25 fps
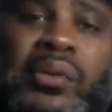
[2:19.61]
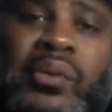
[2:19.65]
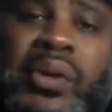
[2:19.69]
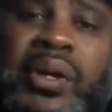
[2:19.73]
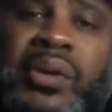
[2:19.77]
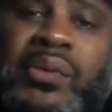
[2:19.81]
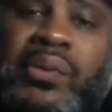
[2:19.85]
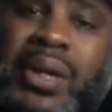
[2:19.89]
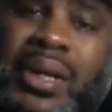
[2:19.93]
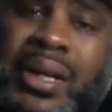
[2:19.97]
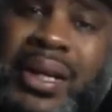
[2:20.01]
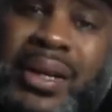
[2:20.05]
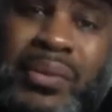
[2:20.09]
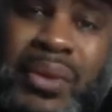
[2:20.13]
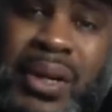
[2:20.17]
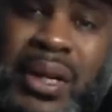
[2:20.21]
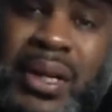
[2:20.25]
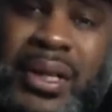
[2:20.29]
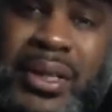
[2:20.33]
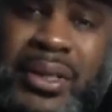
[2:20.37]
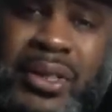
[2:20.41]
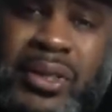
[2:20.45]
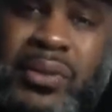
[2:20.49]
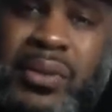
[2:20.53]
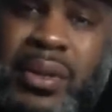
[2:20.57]
We really,
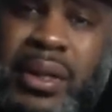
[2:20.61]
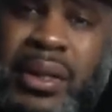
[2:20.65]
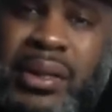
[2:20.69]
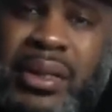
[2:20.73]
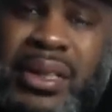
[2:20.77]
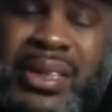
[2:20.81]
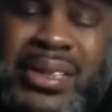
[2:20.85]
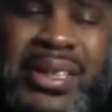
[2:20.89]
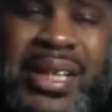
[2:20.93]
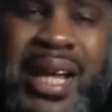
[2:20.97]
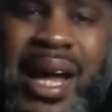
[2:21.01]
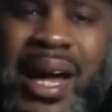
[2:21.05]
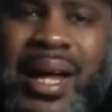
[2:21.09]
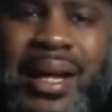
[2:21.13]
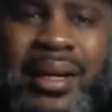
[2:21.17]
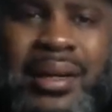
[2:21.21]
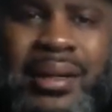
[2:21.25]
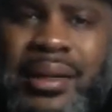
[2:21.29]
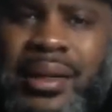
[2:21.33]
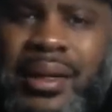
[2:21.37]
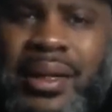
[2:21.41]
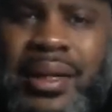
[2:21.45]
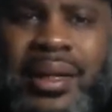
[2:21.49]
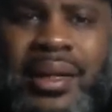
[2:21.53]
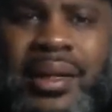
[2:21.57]
really do it. It's
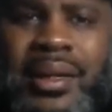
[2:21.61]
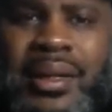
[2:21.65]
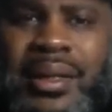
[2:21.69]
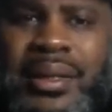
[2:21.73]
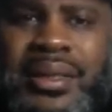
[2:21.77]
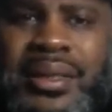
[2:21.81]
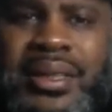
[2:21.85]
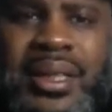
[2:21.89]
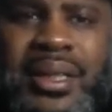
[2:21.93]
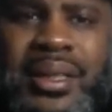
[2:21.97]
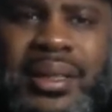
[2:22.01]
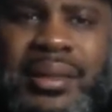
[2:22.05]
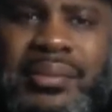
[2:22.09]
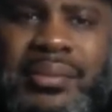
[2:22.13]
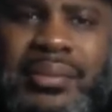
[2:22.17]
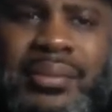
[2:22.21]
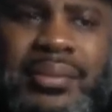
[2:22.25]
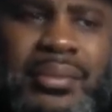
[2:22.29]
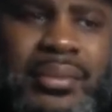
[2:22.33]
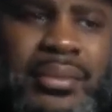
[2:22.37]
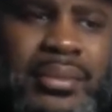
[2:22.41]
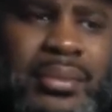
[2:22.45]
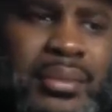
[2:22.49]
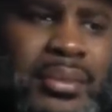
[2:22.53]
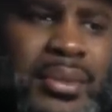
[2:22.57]
not to,
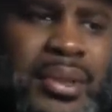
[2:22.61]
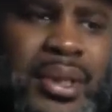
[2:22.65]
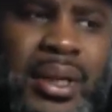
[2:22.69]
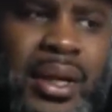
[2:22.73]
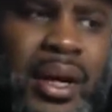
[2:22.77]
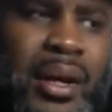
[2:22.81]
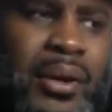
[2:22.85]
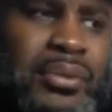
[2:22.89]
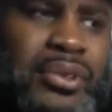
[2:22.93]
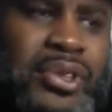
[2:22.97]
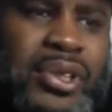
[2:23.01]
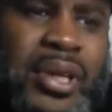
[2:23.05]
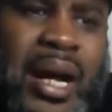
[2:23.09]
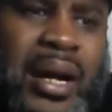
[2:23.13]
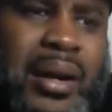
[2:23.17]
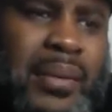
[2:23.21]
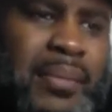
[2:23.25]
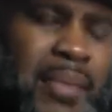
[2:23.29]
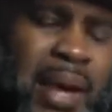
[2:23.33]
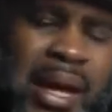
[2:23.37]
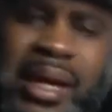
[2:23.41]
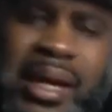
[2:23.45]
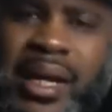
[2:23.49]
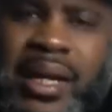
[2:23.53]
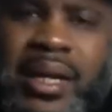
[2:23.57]
you know, try to
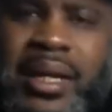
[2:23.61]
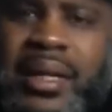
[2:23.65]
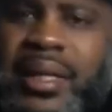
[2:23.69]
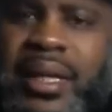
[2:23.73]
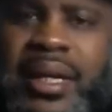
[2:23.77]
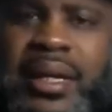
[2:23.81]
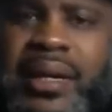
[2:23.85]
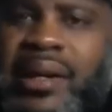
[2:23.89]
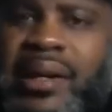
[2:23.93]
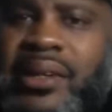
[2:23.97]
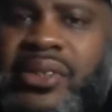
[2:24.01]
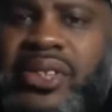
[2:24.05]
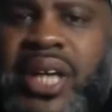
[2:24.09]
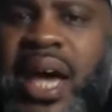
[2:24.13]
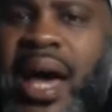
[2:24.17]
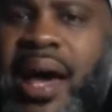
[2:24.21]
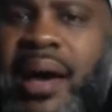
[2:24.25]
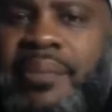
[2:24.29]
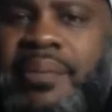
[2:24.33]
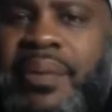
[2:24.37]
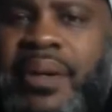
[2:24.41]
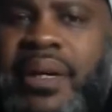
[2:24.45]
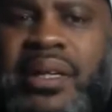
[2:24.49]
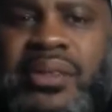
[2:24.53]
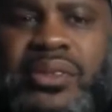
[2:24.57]
make anything else
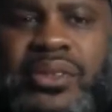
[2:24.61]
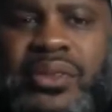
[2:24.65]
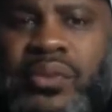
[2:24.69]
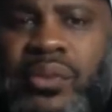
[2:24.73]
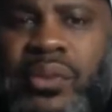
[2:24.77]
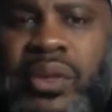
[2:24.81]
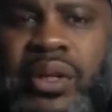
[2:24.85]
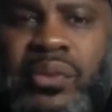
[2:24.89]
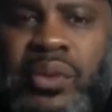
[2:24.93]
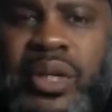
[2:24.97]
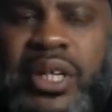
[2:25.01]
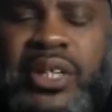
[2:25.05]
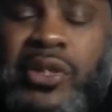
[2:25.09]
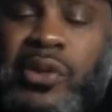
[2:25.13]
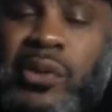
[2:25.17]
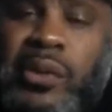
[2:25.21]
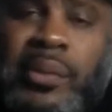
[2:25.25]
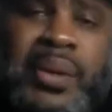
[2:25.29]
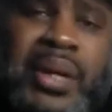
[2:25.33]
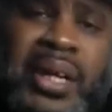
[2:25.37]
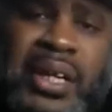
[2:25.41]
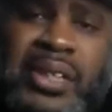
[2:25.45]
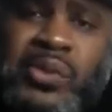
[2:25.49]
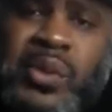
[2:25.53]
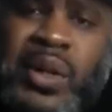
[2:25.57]
happen. It's, we, we do it
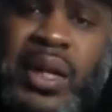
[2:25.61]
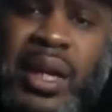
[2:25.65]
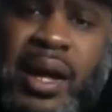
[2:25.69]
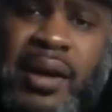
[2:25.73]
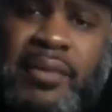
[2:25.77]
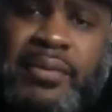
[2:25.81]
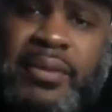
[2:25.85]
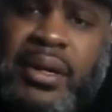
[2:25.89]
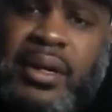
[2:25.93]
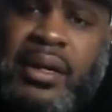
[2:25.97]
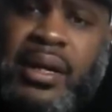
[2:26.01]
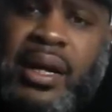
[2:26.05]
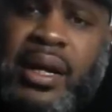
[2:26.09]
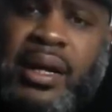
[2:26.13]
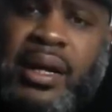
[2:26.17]
because we love it,